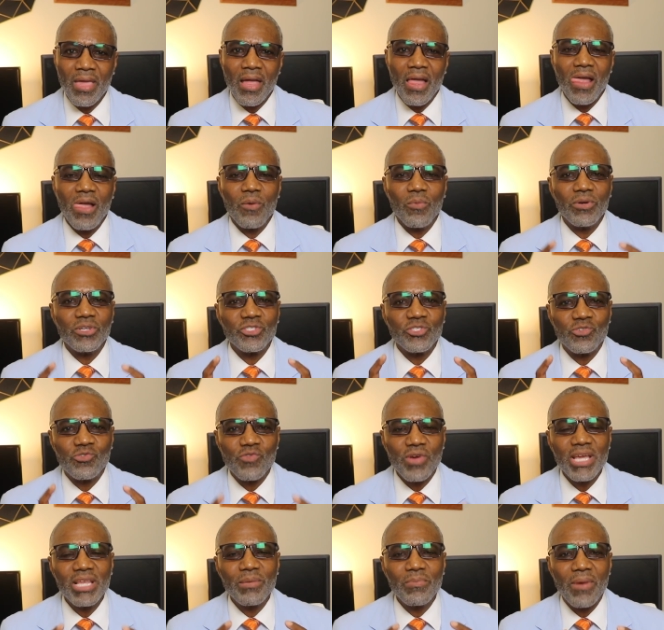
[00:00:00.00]
And what's
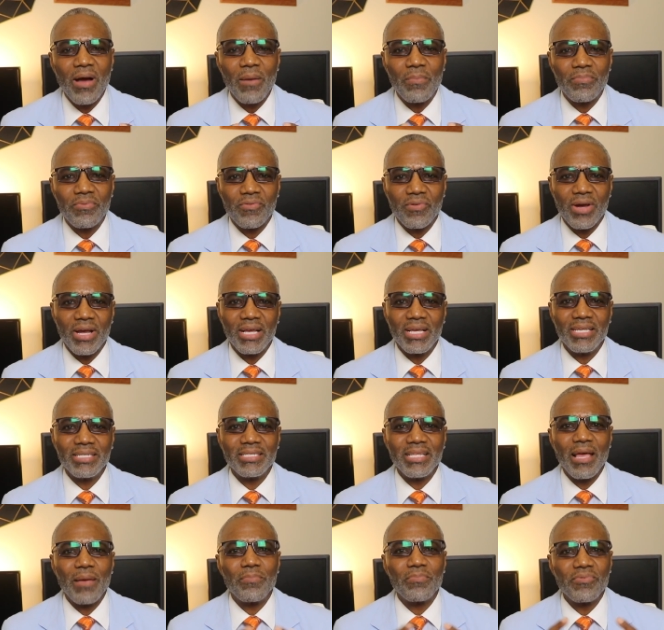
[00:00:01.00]
great about prayer is
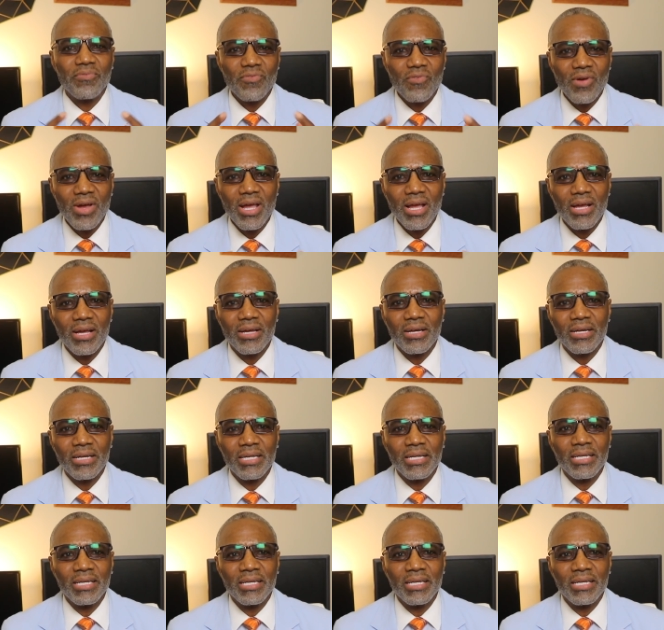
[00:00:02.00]
that prayer